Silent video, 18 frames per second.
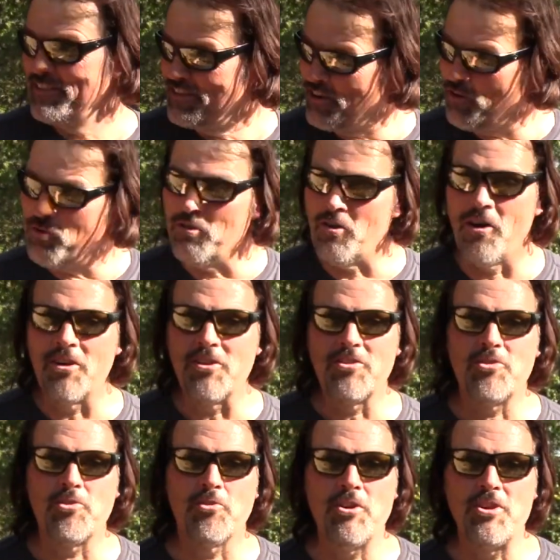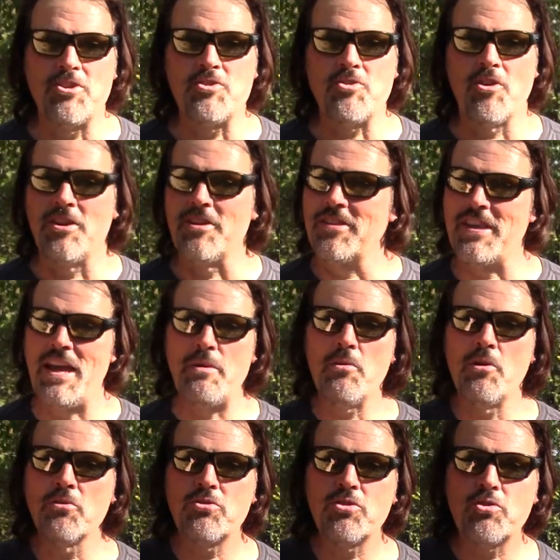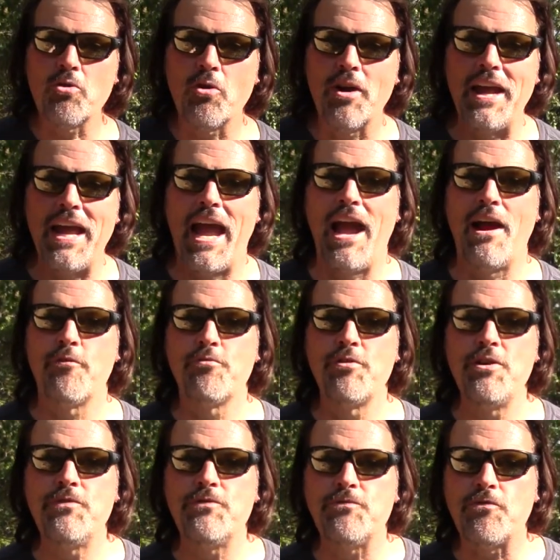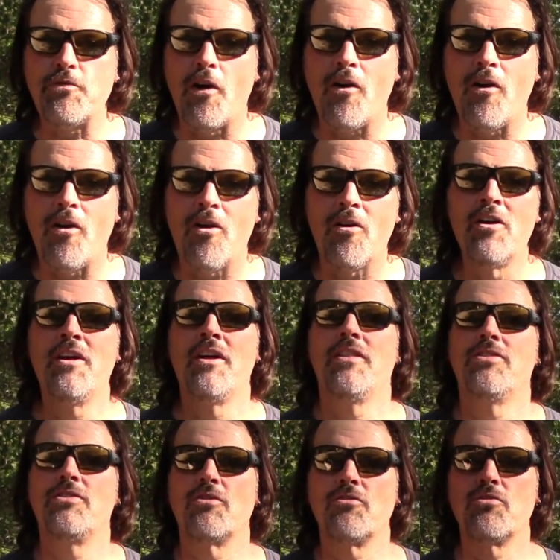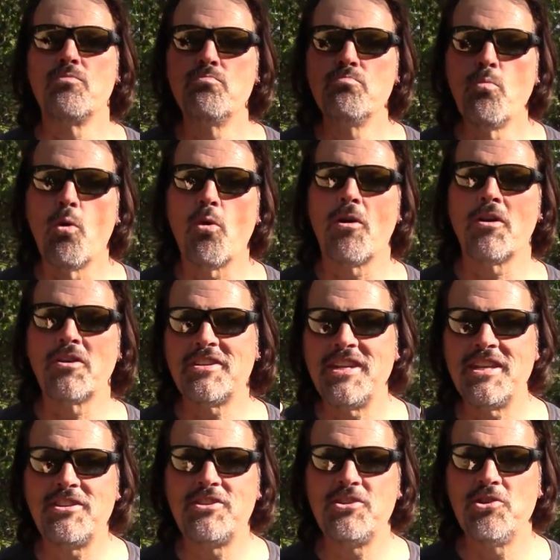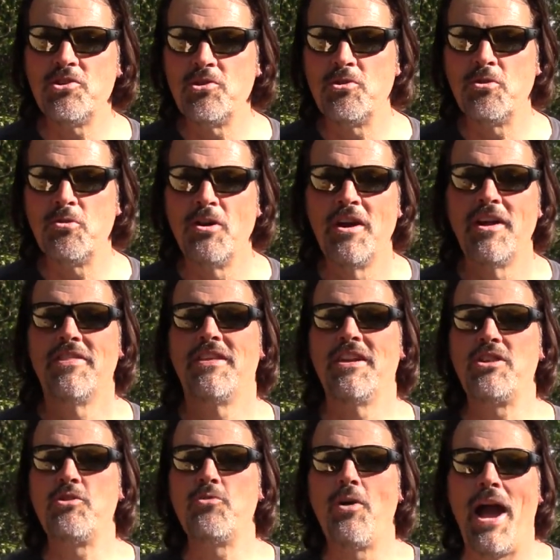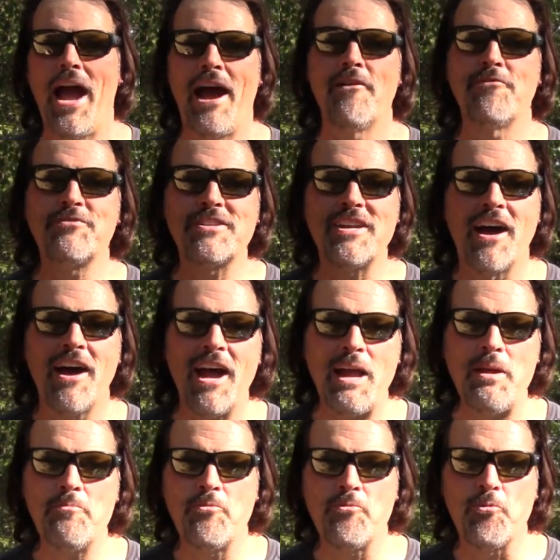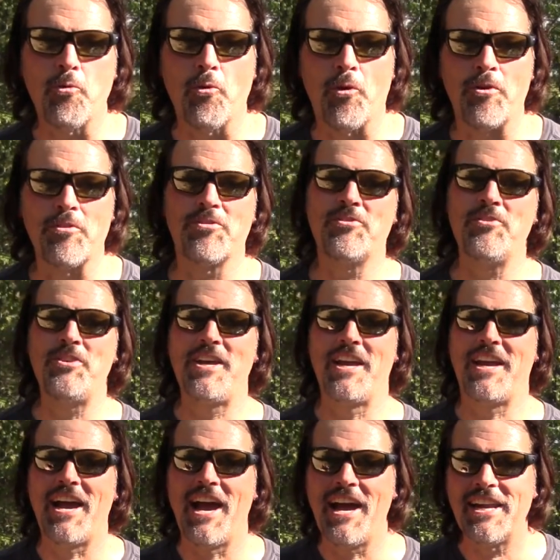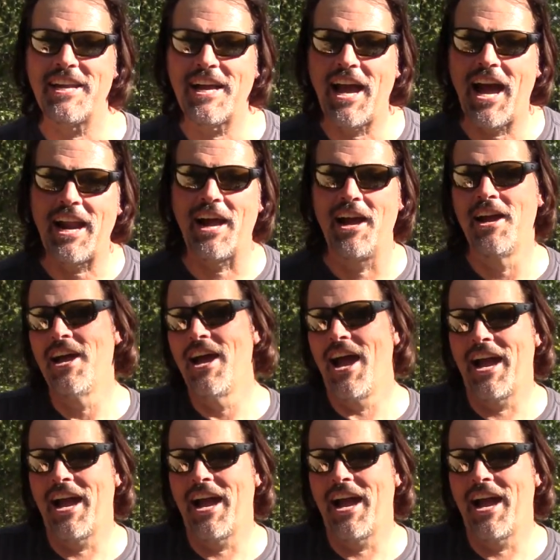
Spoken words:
you know, long story short, same old story every fall. There's more to do than you have time for, so you kind of gotta